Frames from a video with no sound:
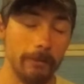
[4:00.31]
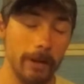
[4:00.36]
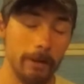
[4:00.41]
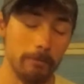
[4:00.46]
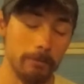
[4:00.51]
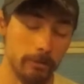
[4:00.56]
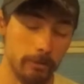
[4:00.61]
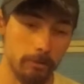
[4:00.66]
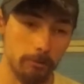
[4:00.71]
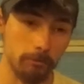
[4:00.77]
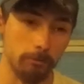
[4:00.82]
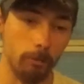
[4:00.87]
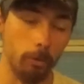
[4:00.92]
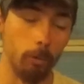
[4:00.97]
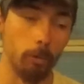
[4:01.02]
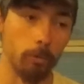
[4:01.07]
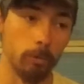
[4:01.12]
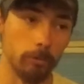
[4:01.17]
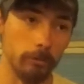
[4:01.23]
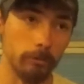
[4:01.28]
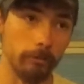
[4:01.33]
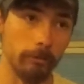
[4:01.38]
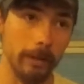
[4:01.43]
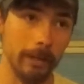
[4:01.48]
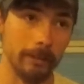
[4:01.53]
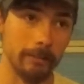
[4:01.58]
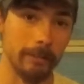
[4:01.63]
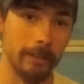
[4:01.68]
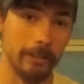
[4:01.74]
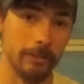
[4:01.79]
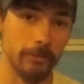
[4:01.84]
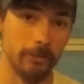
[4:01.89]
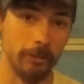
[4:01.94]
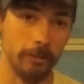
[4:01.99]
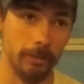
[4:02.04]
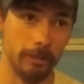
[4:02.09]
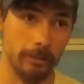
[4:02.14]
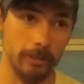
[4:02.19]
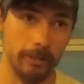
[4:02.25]
I were to roll or wreck that
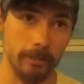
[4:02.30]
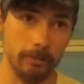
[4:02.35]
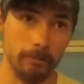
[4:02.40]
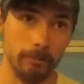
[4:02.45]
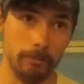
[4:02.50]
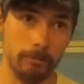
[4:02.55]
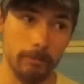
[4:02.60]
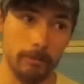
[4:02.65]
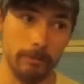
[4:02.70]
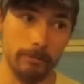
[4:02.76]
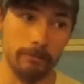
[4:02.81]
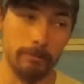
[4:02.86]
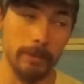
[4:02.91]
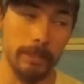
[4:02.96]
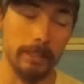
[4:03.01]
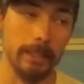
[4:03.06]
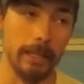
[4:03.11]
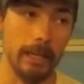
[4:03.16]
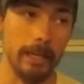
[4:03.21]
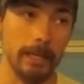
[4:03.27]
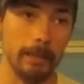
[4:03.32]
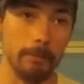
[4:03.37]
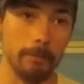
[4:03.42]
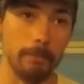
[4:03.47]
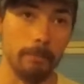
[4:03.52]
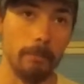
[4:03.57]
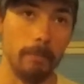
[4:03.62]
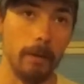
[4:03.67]
truck, it would have became